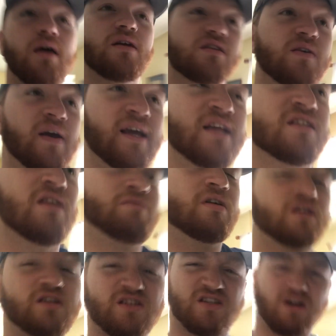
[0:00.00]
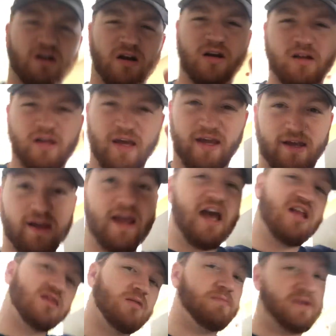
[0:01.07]
So I guess I'm gonna start like
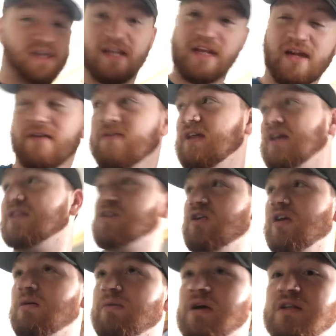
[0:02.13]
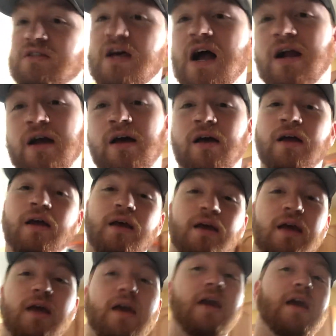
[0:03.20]
at the beginning of the Antonio Brown saga
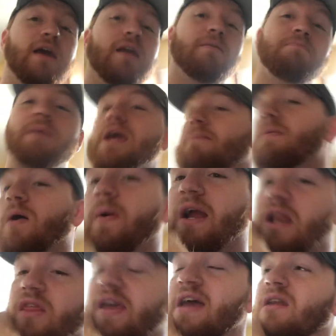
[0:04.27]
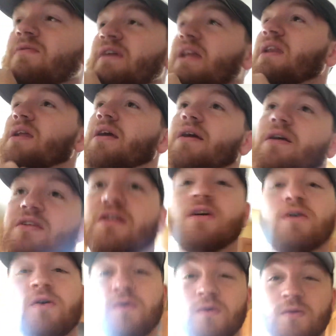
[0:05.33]
and make my way to the end of it.
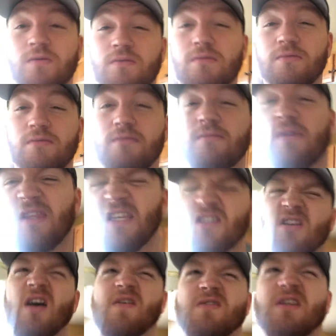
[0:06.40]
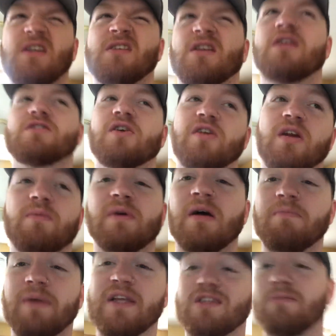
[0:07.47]
So this offseason, Antonio
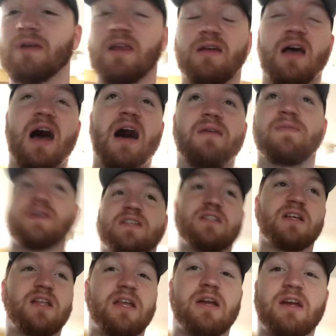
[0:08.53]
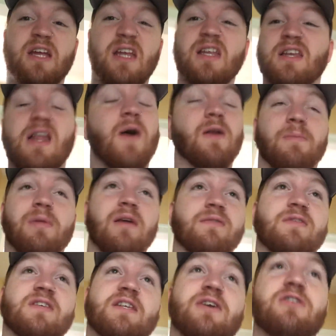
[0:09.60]
Brown basically made it obviously clear he did not want to play for
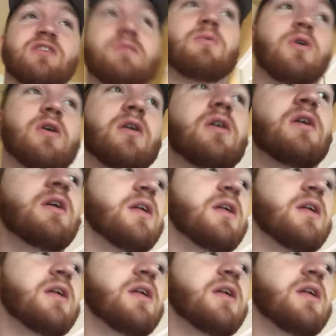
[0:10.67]
the Steelers anymore.